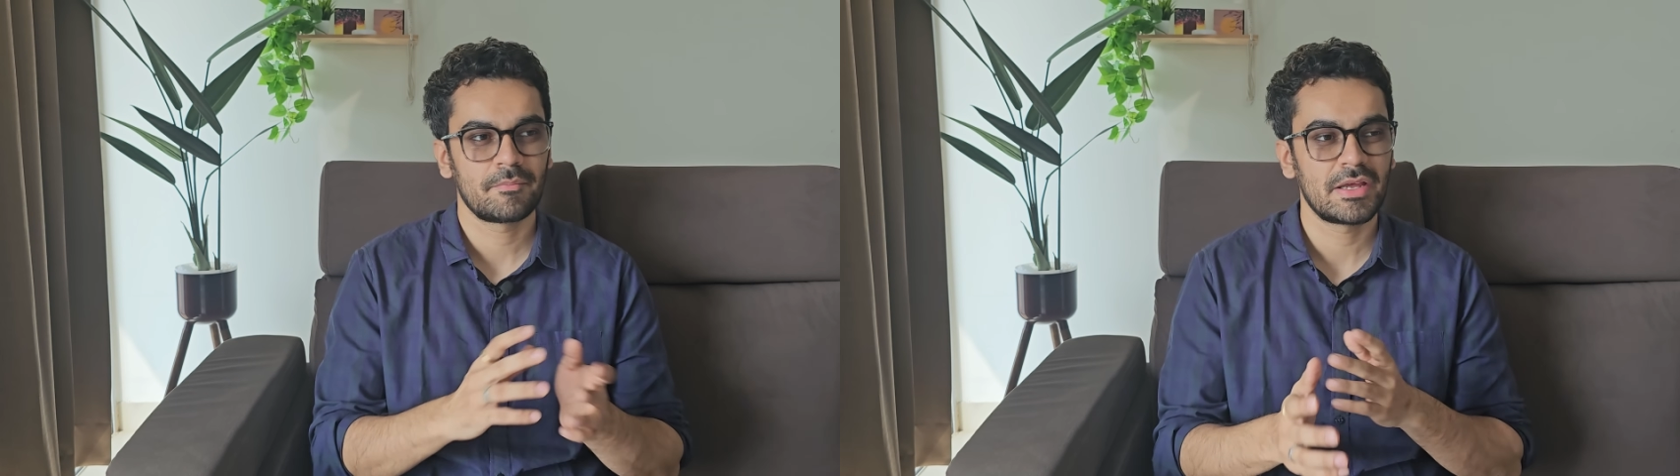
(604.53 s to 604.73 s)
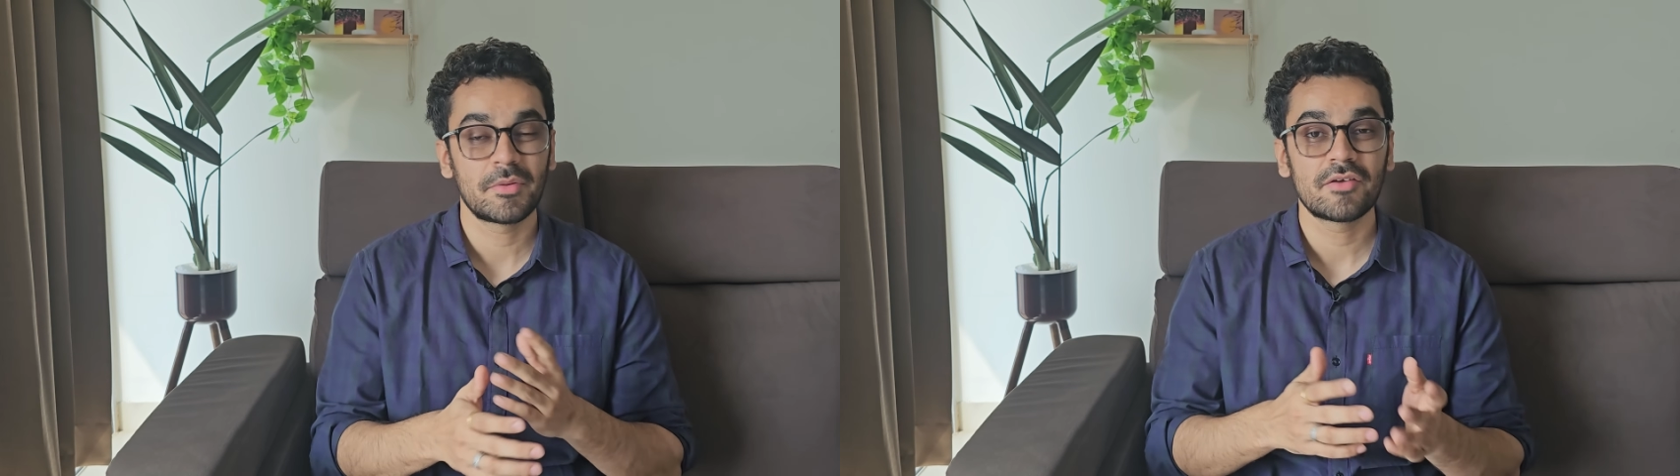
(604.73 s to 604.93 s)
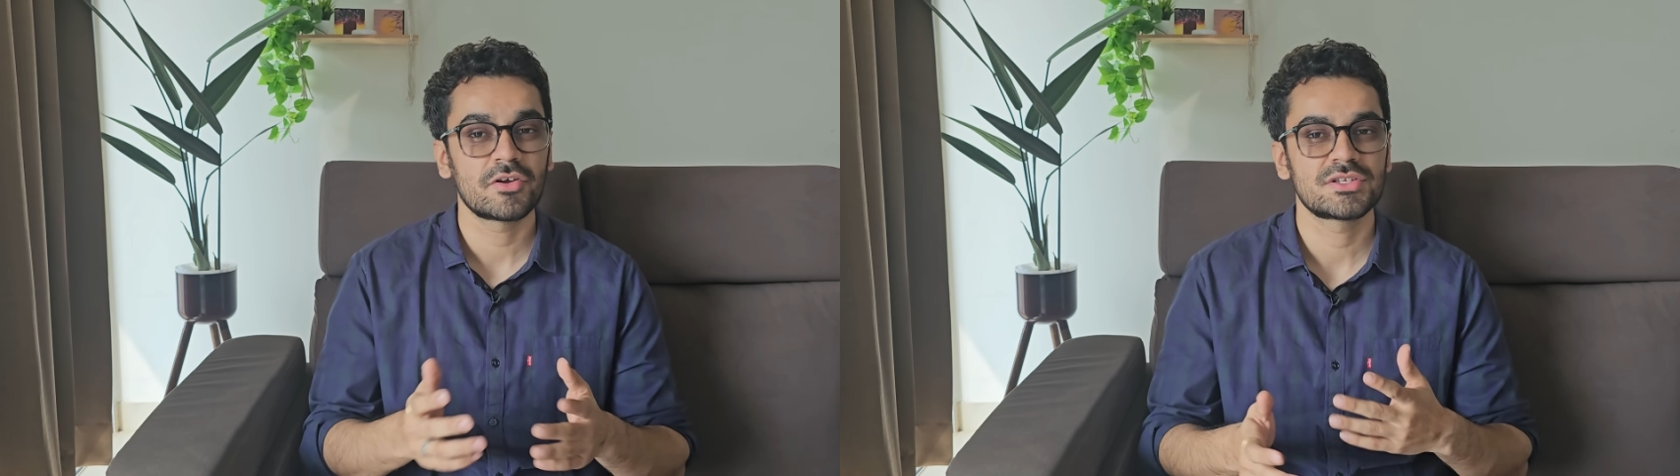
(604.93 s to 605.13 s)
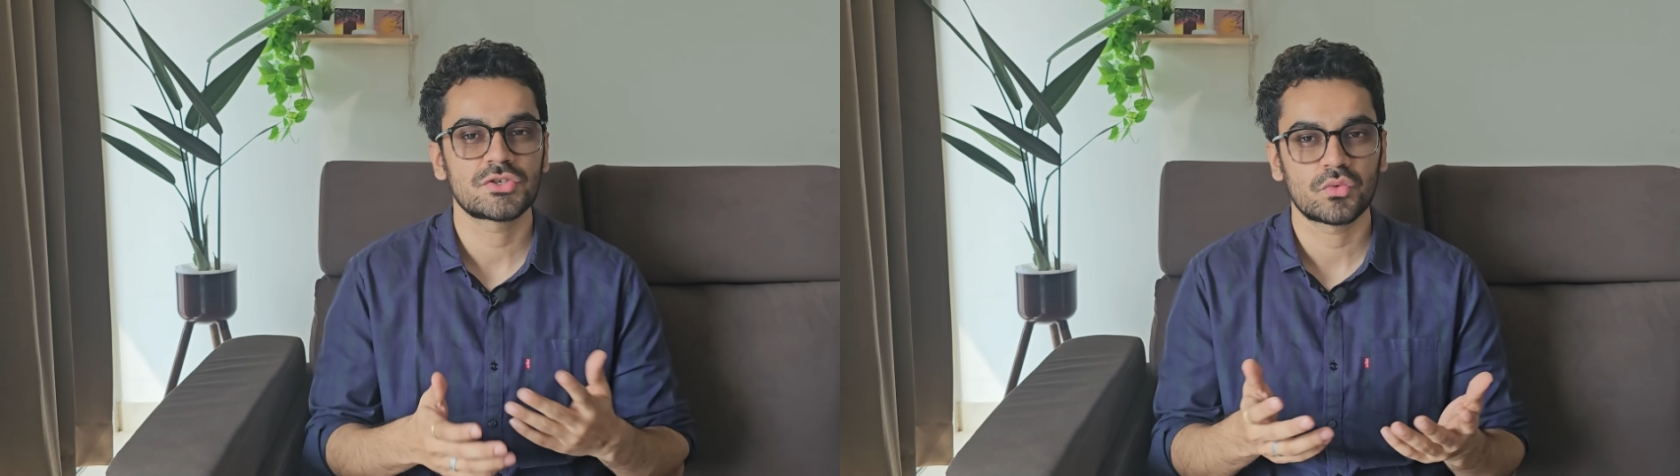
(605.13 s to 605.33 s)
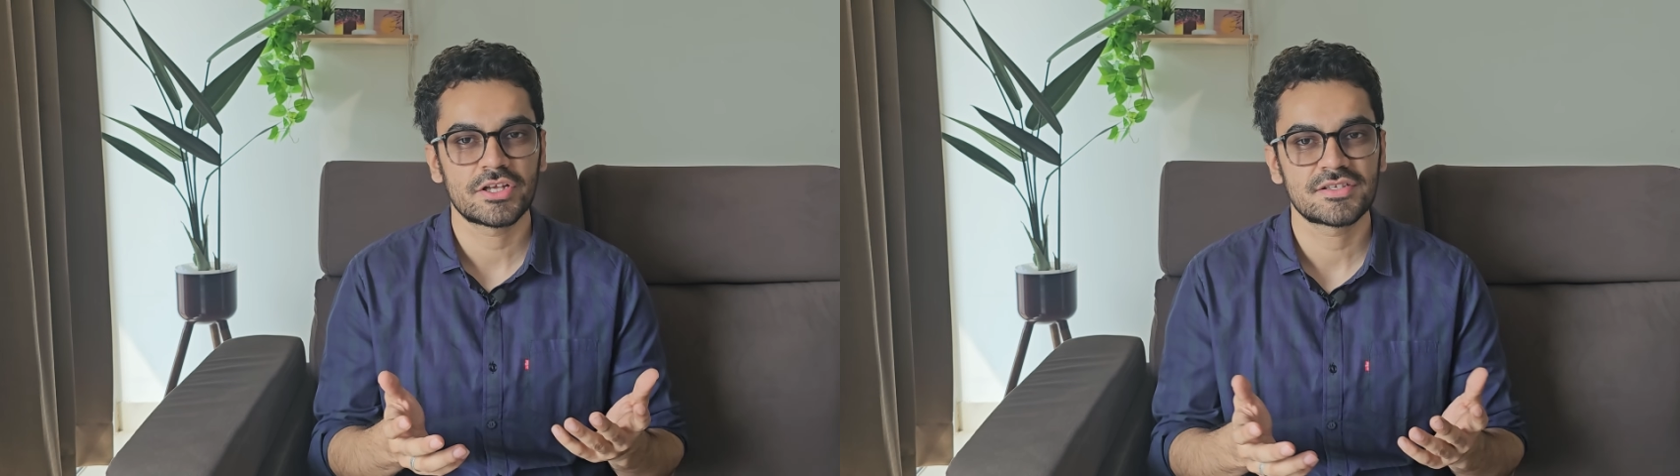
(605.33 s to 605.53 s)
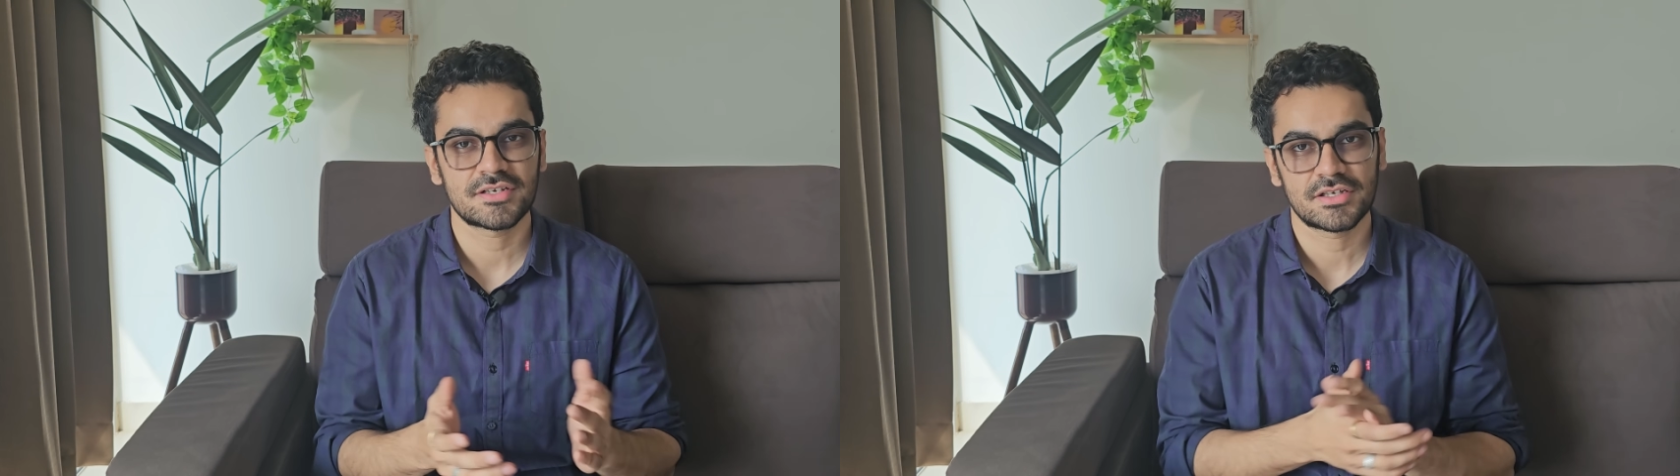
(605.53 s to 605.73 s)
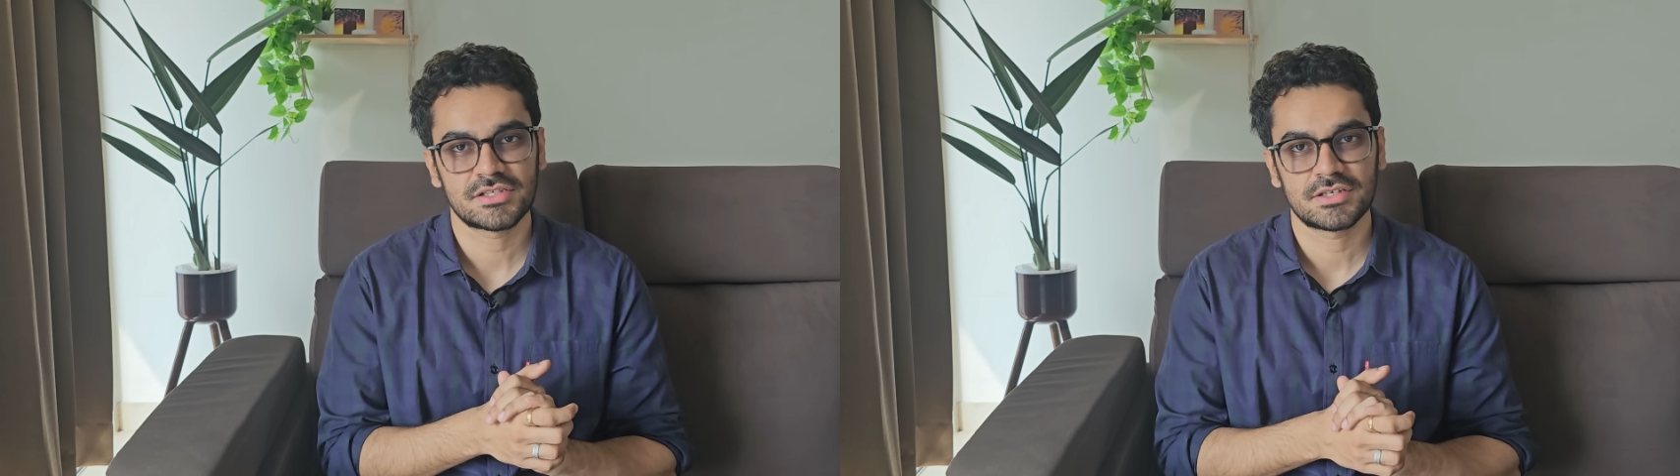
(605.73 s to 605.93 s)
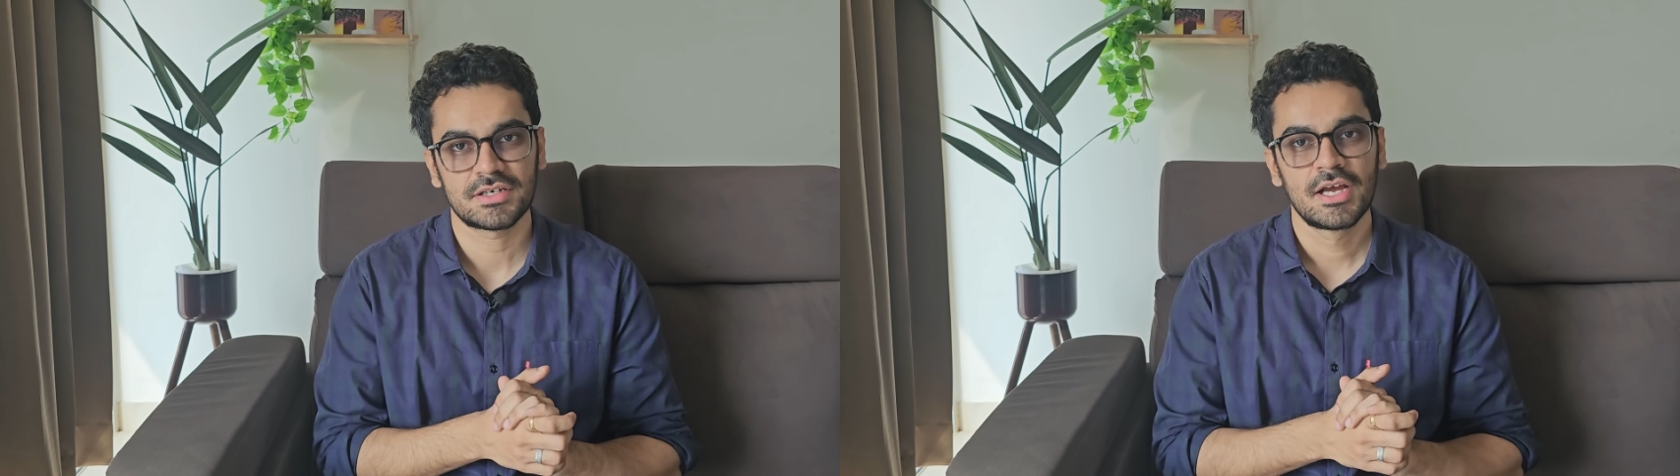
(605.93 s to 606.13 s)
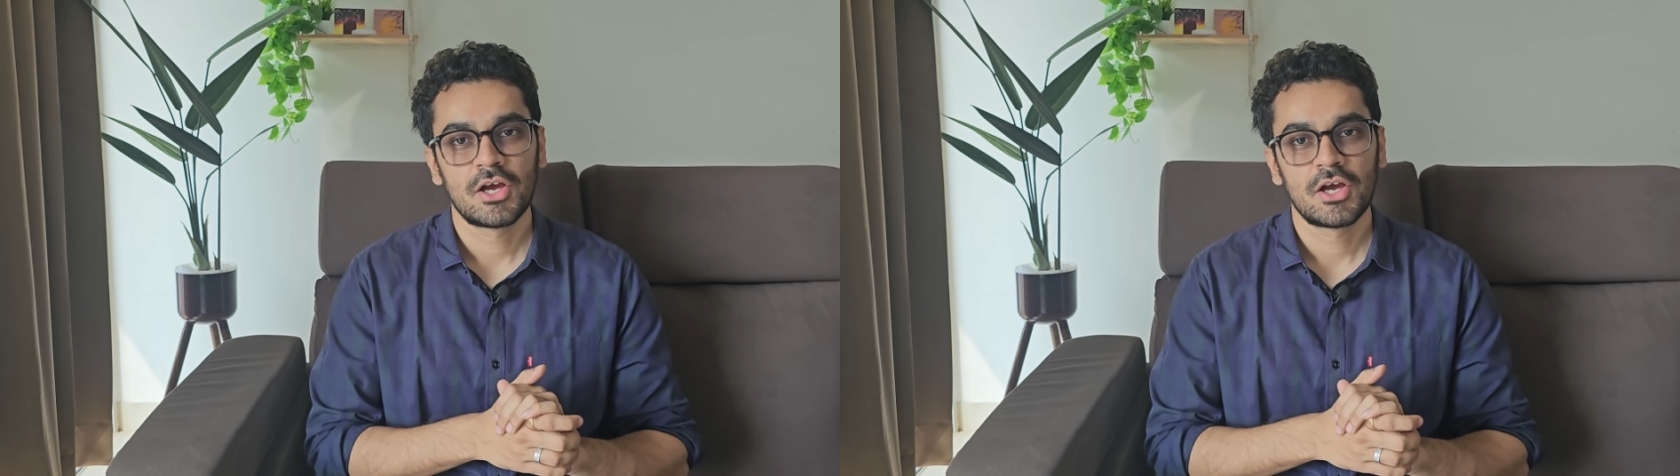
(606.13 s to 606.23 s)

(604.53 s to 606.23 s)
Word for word: maybe even storage structure